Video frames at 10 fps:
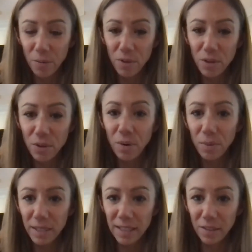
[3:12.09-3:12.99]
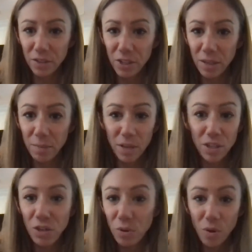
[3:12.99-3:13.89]
when you go to a dealership,
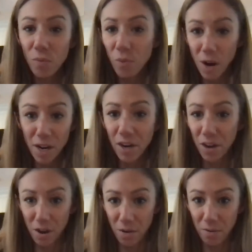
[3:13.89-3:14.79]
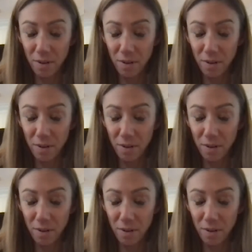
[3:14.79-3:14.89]
you don't want to go.